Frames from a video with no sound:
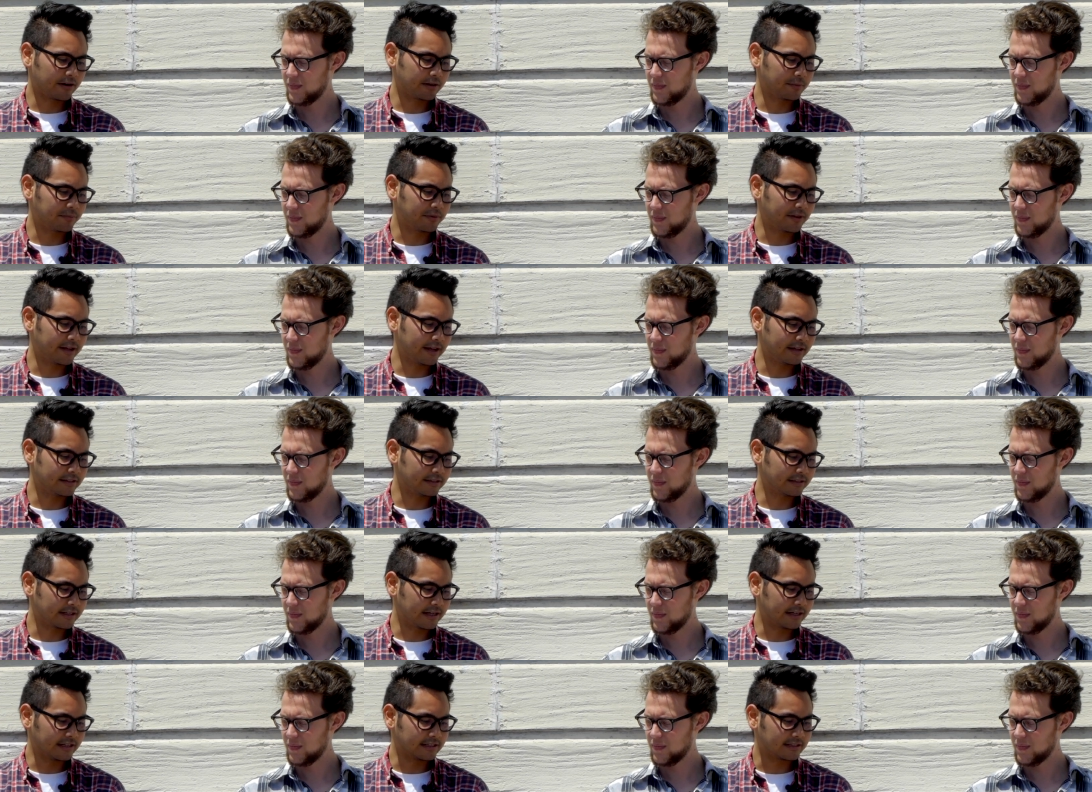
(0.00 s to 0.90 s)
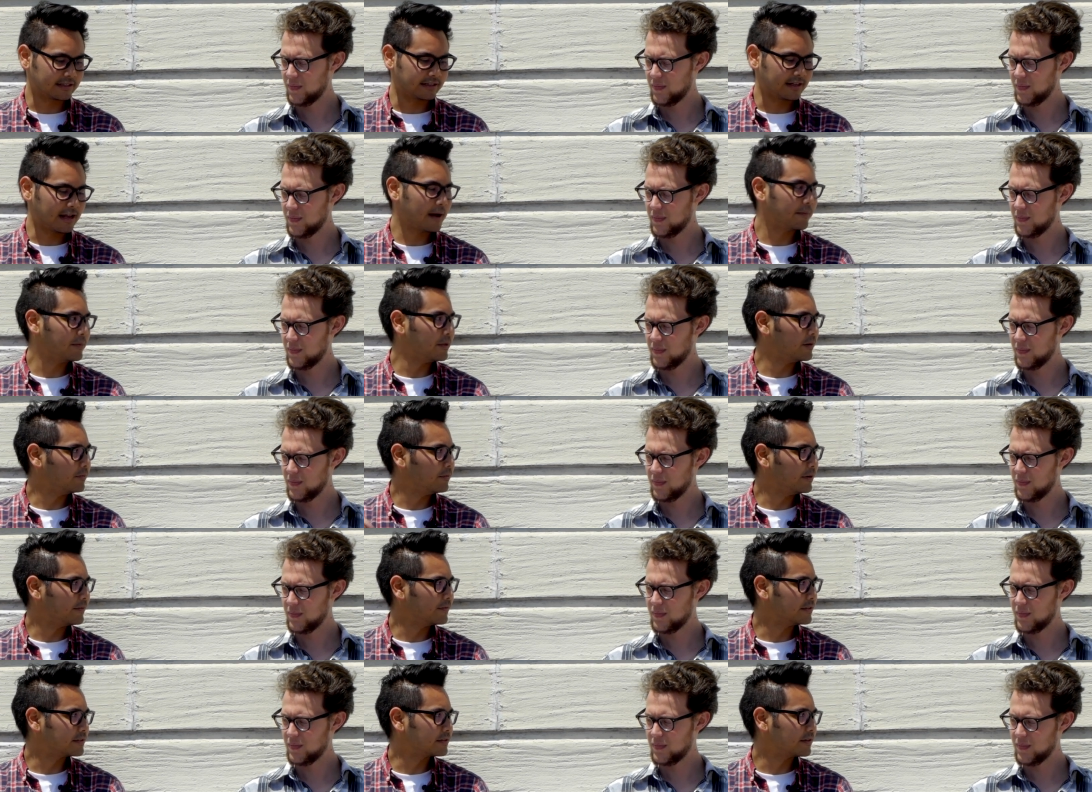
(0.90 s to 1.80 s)
Speaker 1: on the plate and just kind of slabbed it
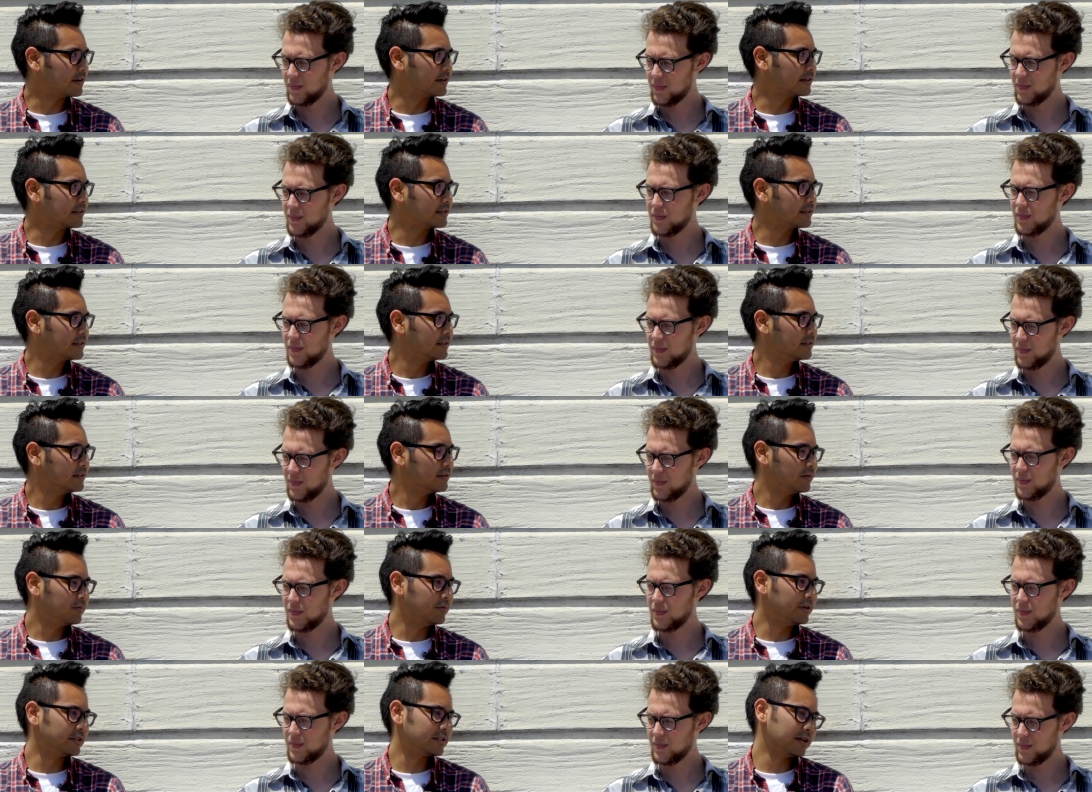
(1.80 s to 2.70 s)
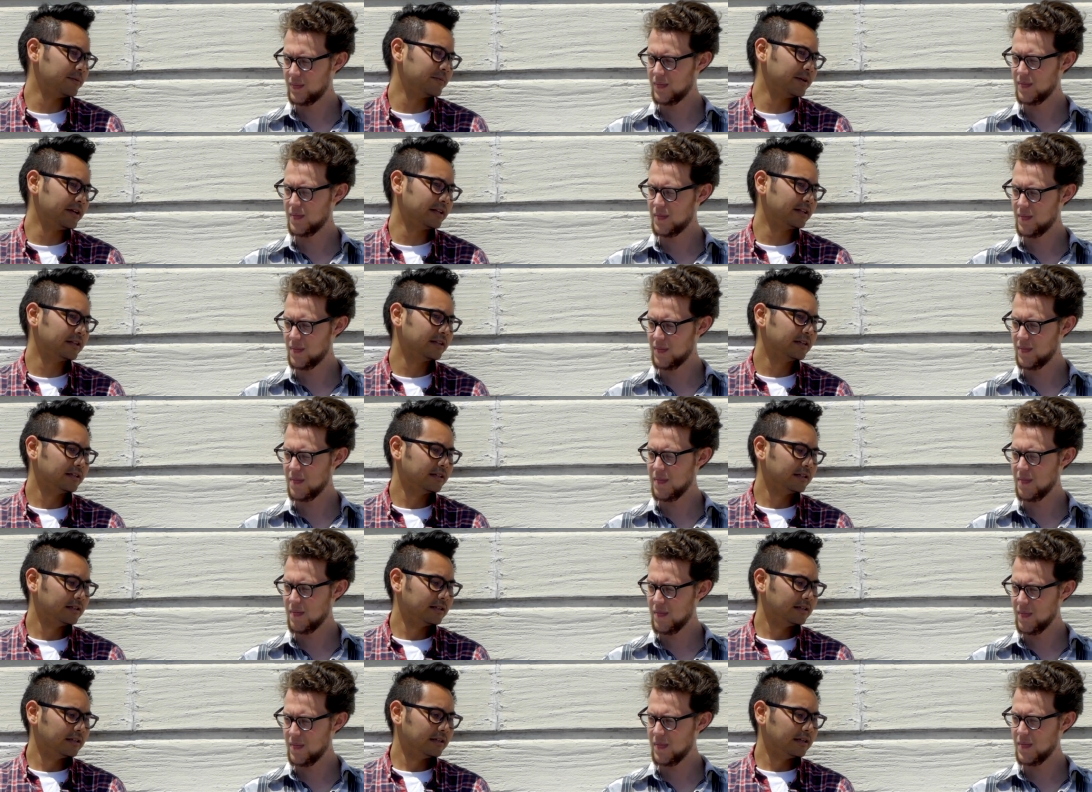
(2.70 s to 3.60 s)
with the sauce, which I mean,
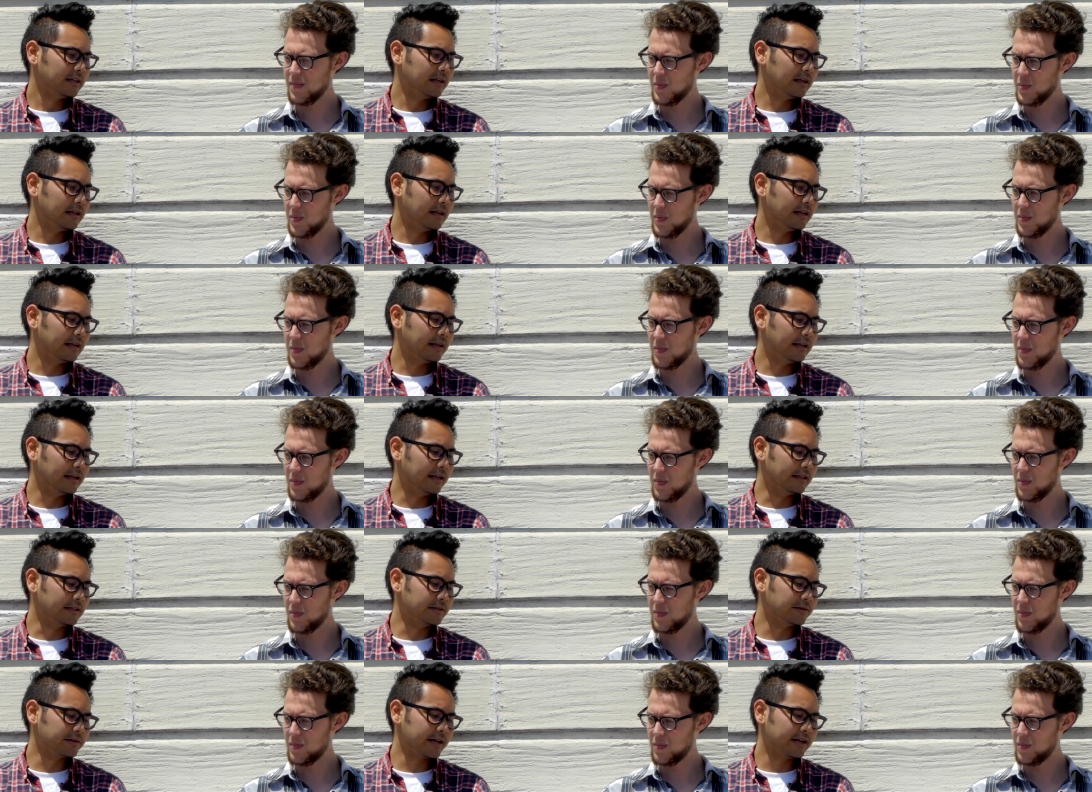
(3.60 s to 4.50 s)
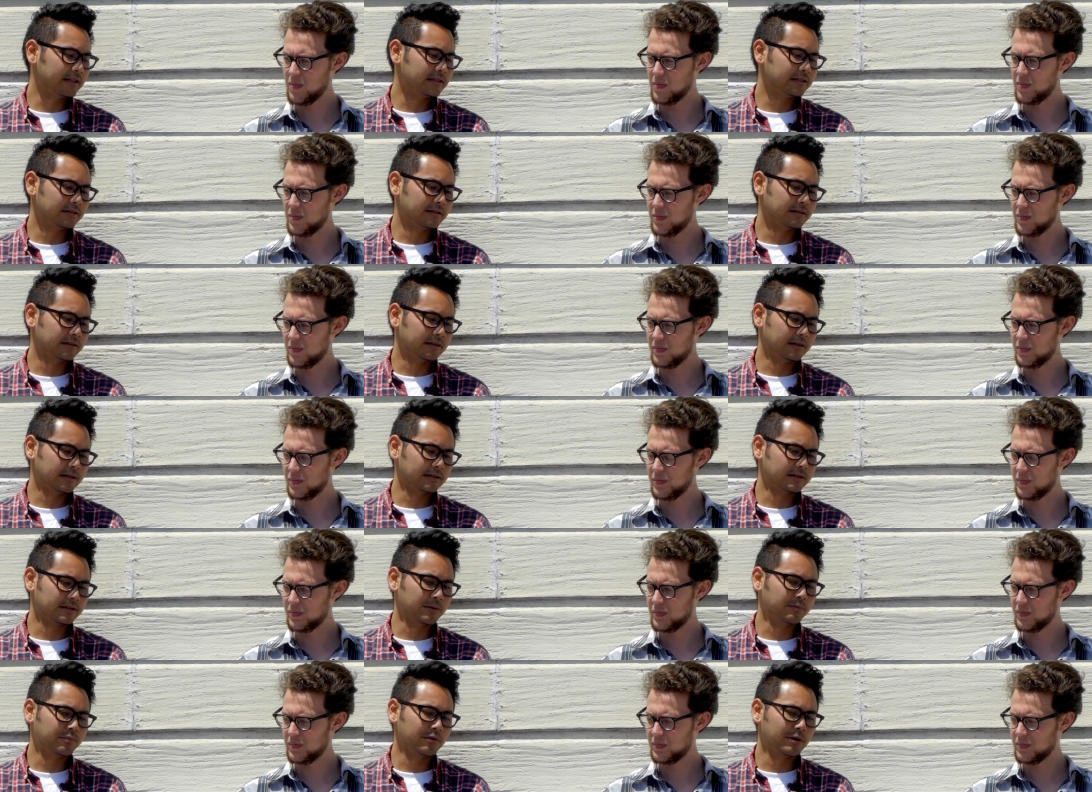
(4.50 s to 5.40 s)
it's okay to a
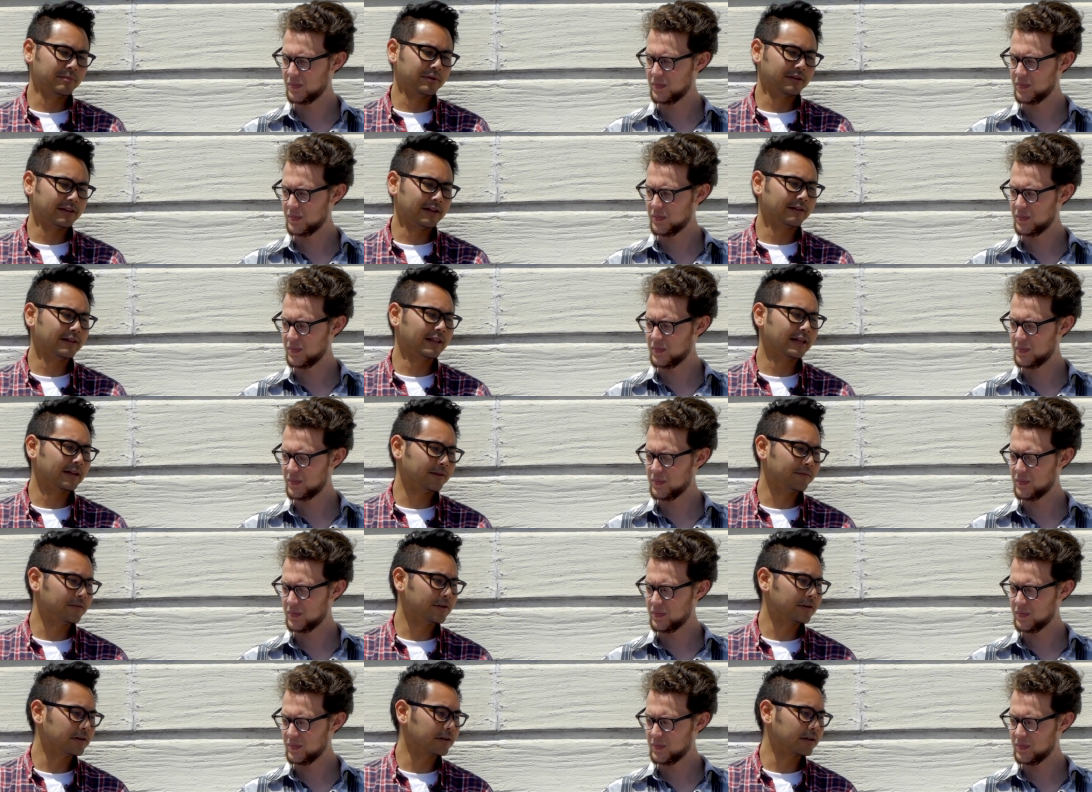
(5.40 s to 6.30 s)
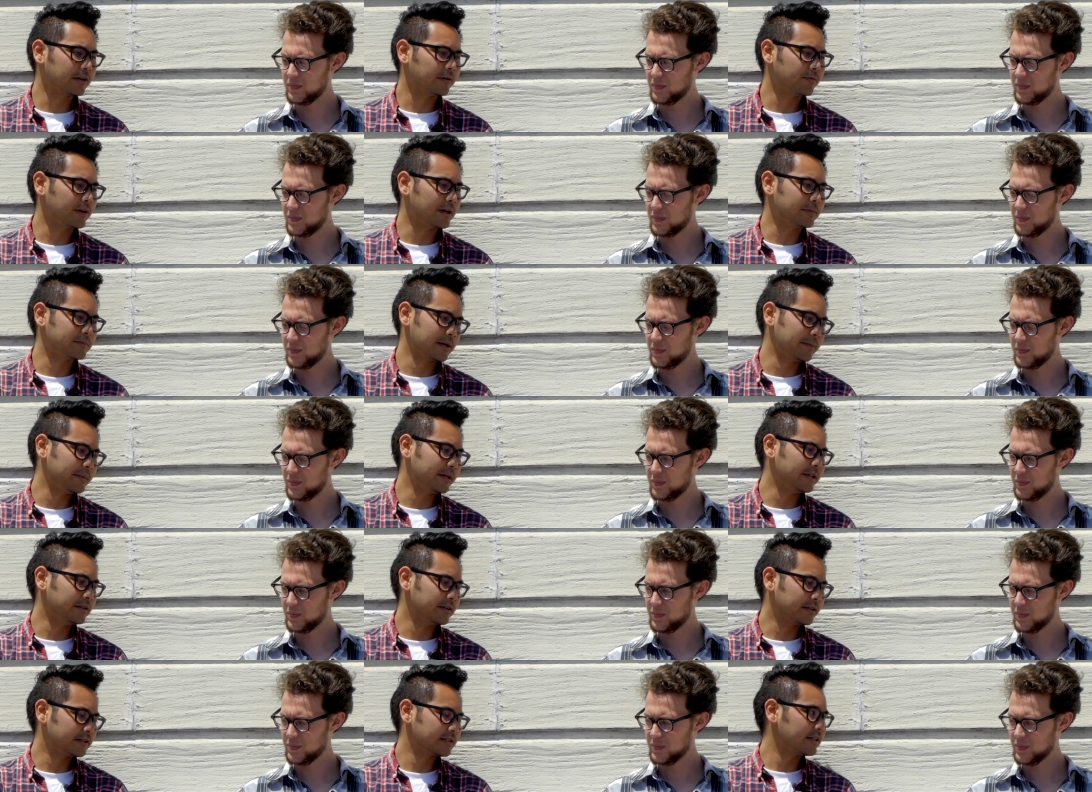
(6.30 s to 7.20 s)
certain point. But then like if you're cooking ribs, I
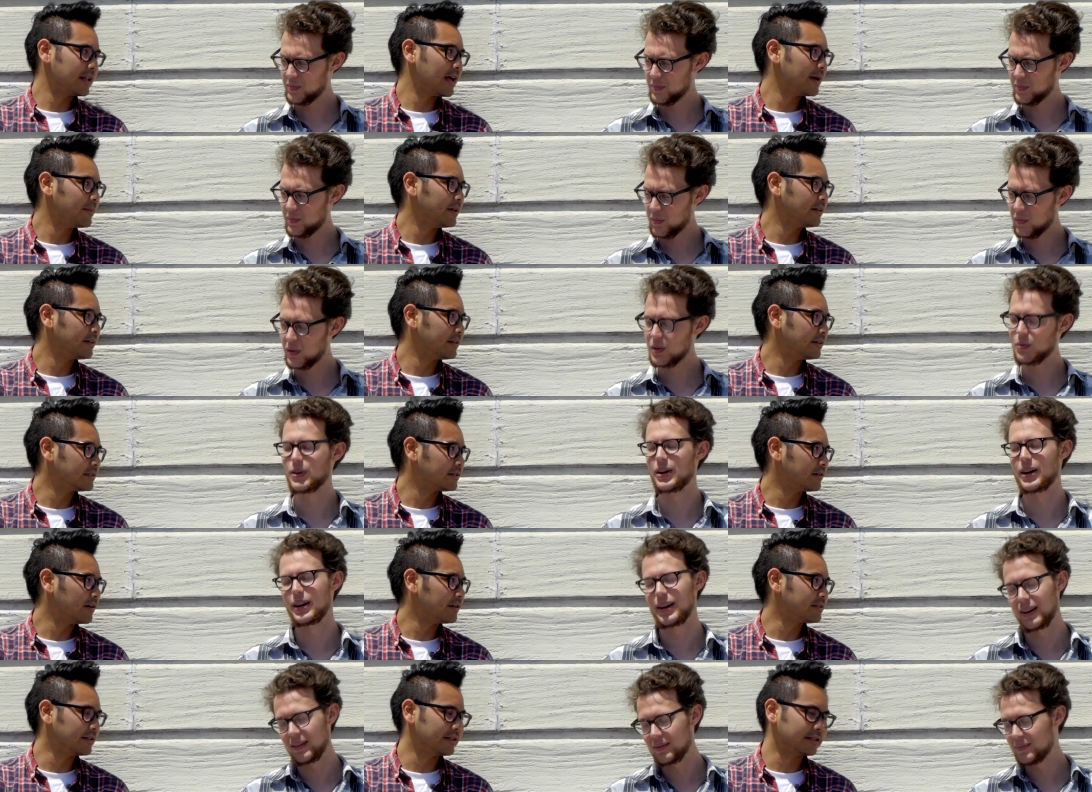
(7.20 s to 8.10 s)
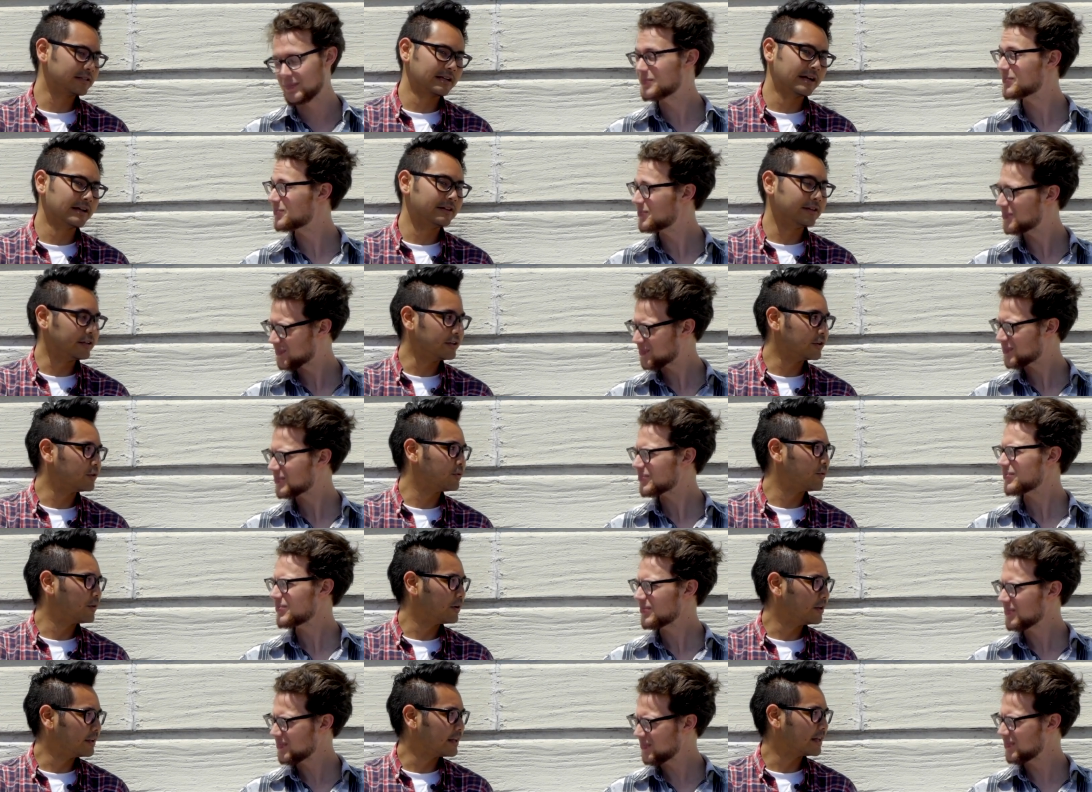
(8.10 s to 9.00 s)
mean, you're slabbing the right. sauce on the side, then you're
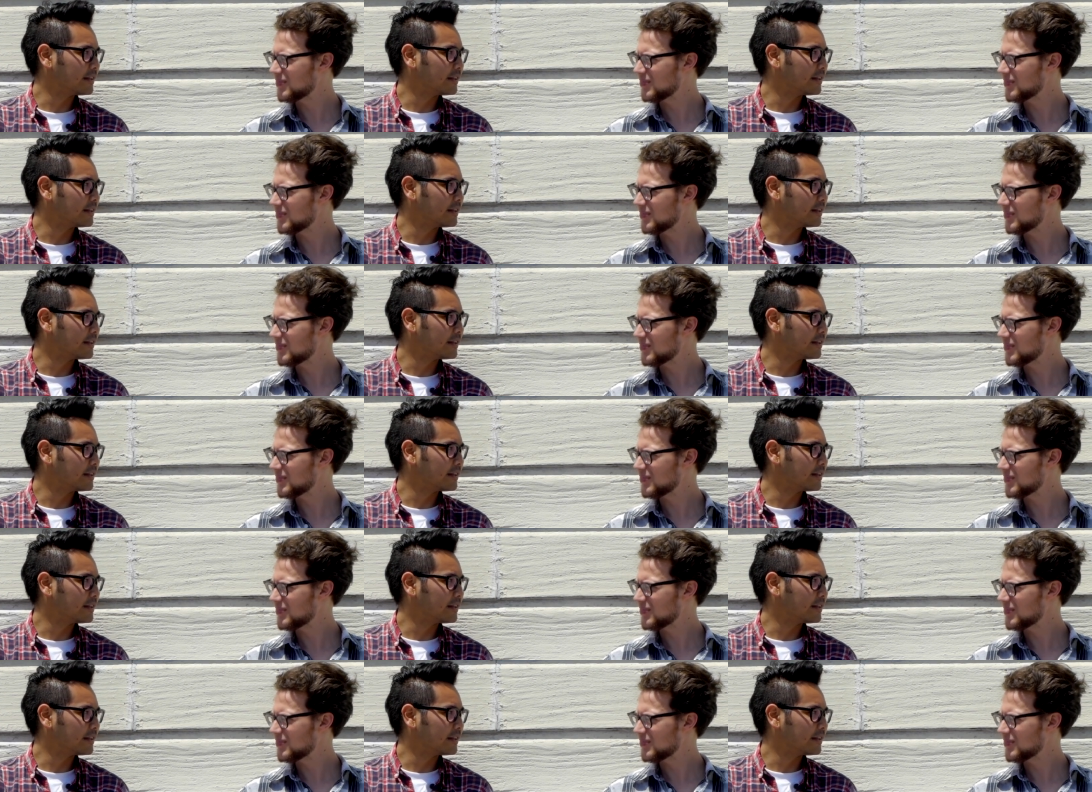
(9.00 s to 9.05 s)
grilling